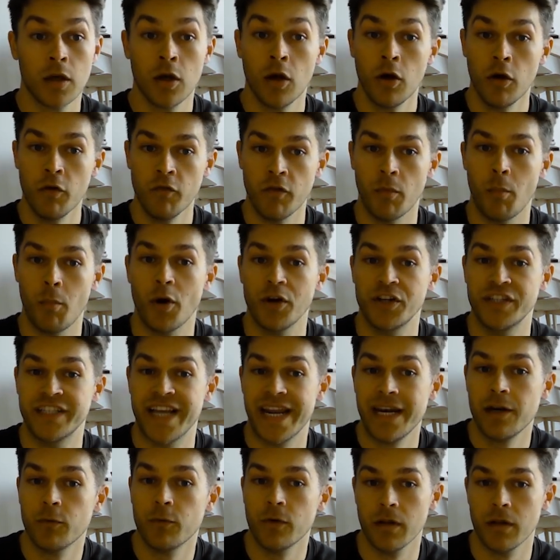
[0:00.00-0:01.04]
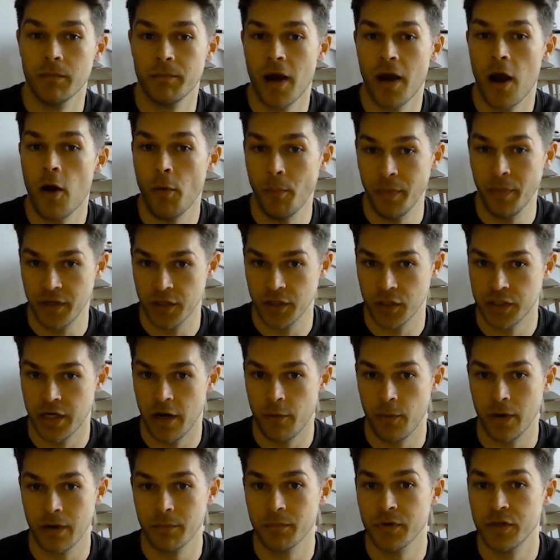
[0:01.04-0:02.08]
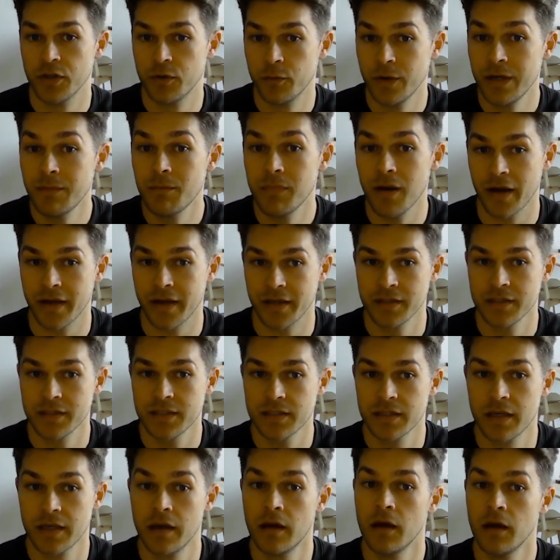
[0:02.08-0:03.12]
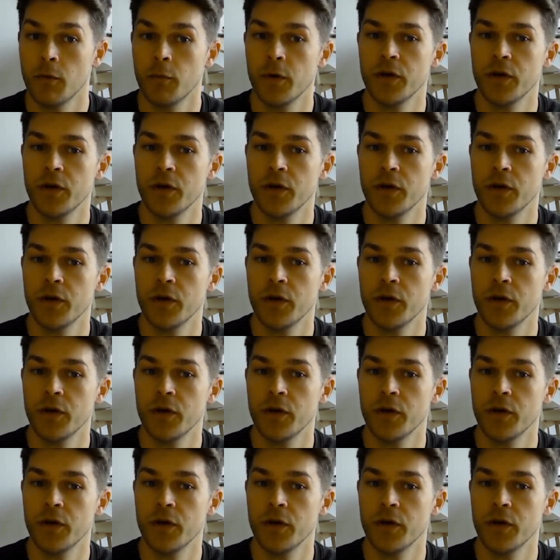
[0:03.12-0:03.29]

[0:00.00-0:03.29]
For more general parameter sharing between plugins, we